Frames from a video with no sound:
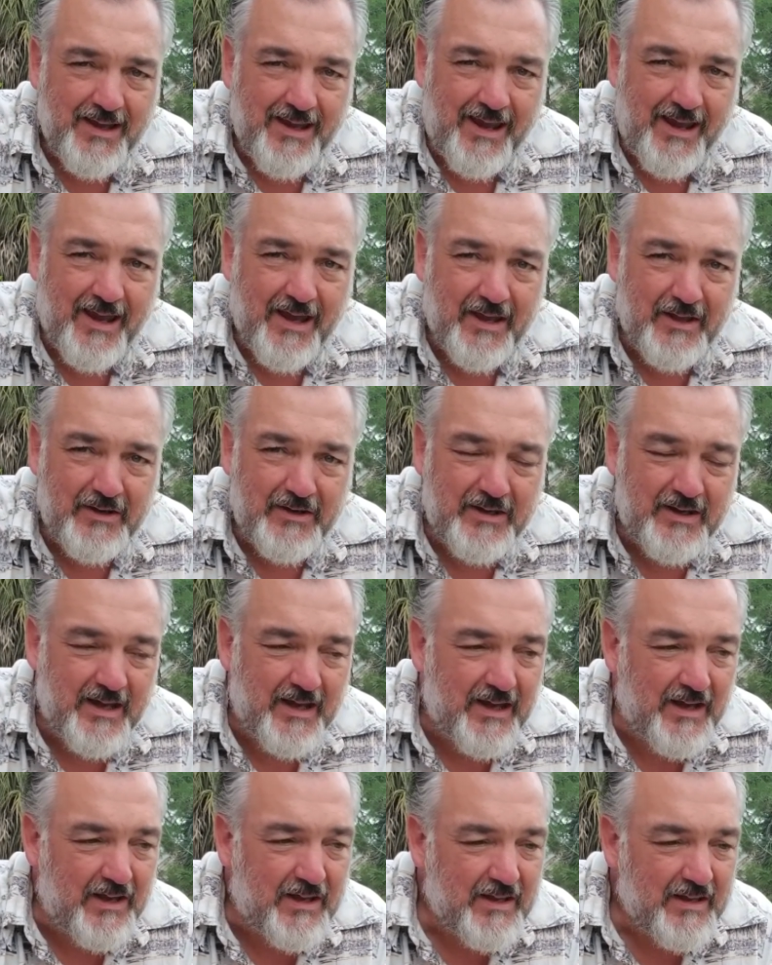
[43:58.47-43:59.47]
and
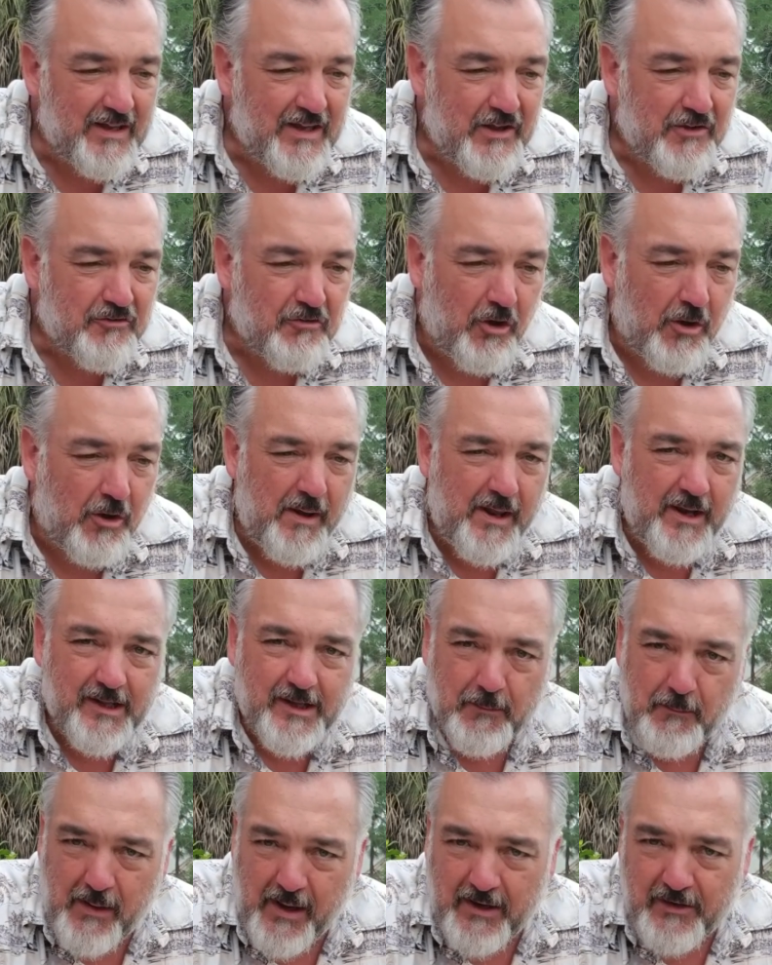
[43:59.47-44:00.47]
so I a
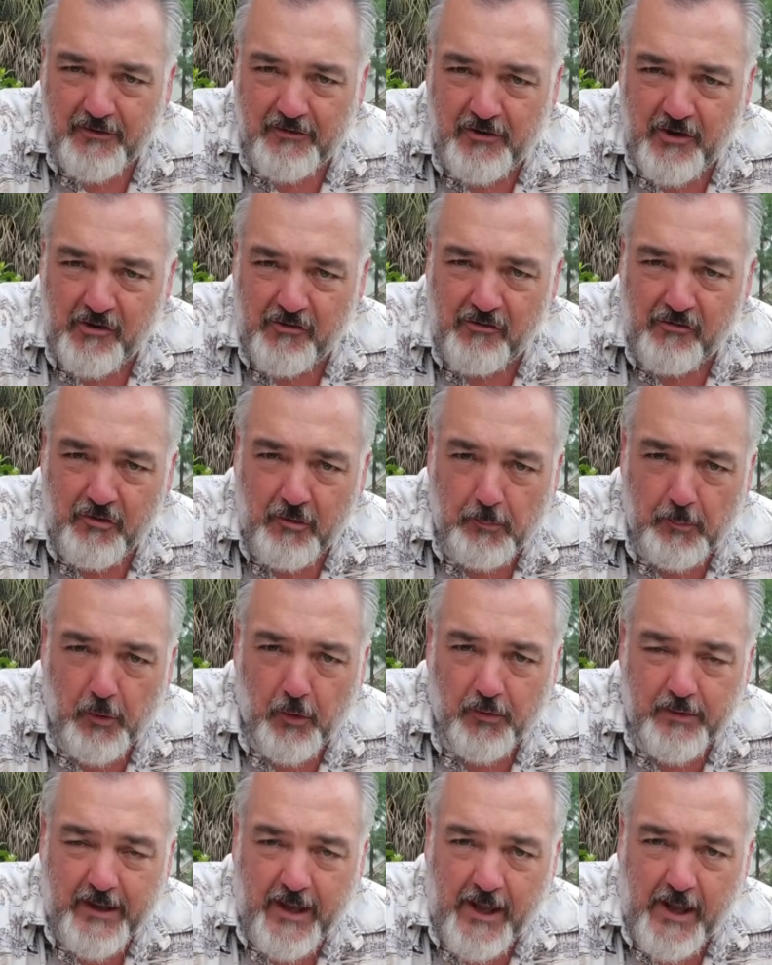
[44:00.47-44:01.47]
command decision to
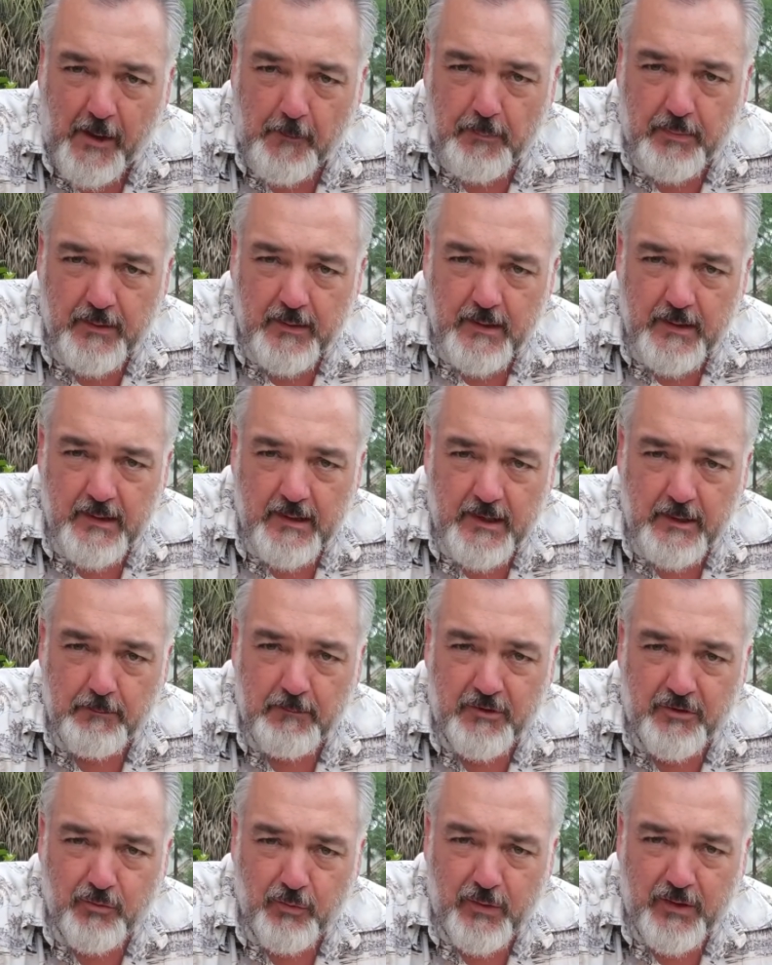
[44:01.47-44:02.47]
pull camp in
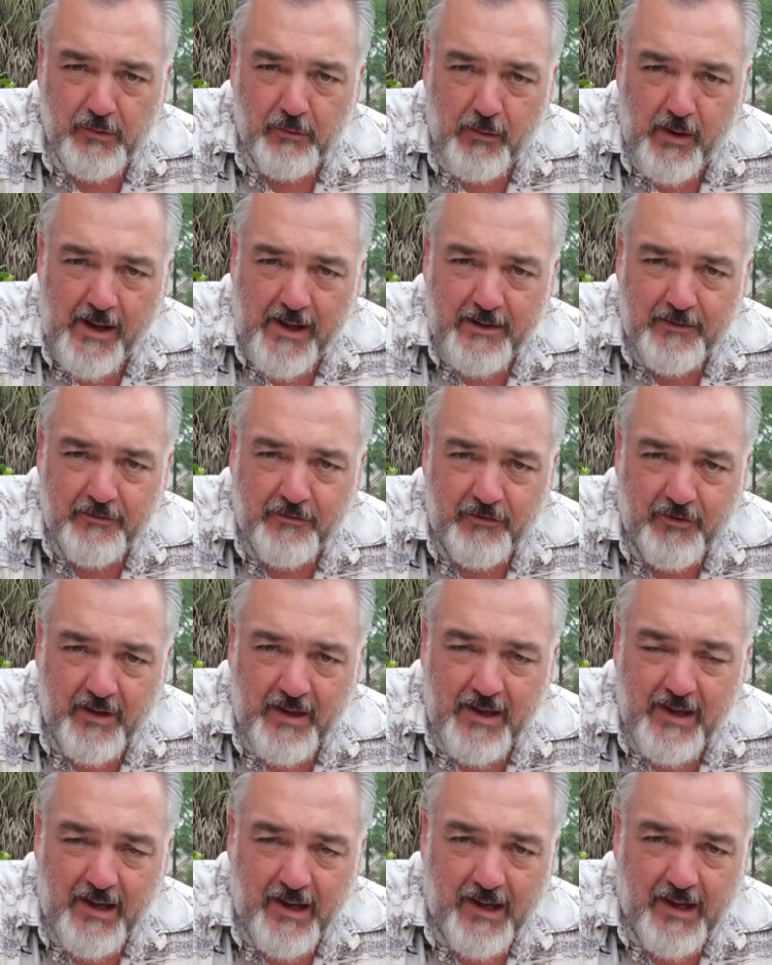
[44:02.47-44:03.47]
between rains
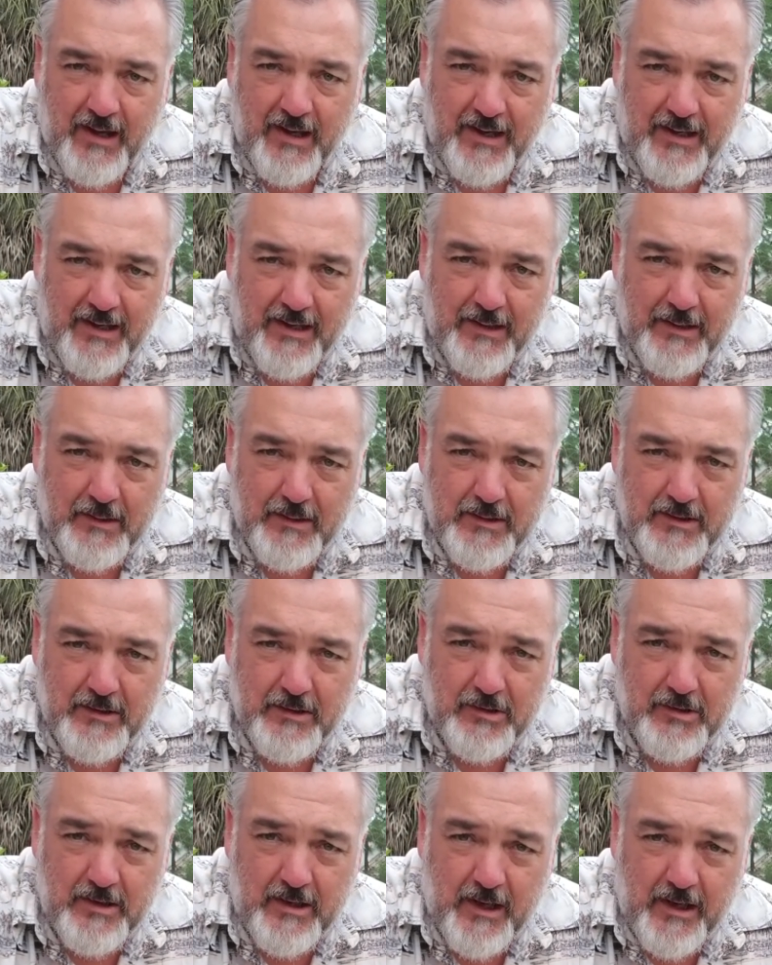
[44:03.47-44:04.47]

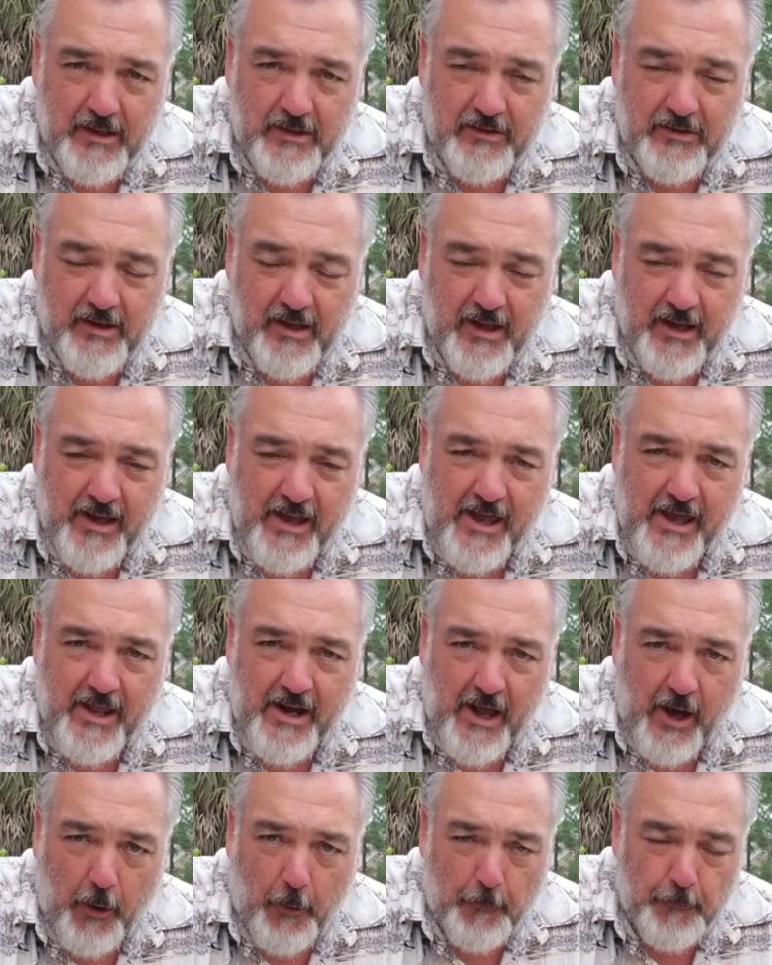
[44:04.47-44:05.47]
and head
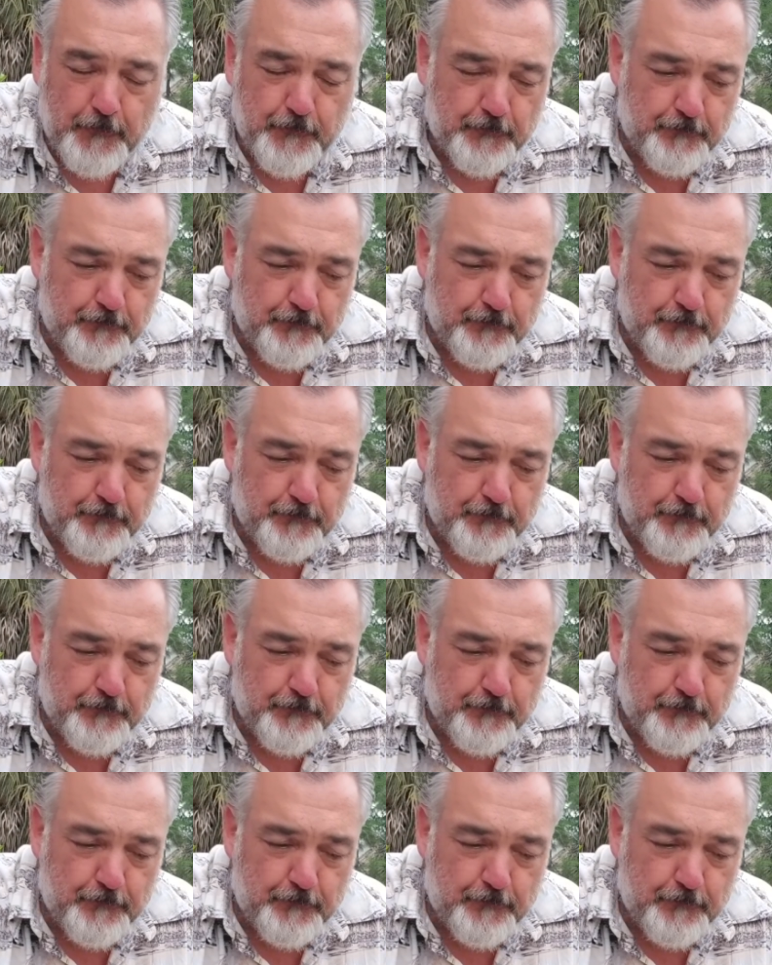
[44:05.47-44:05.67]
out.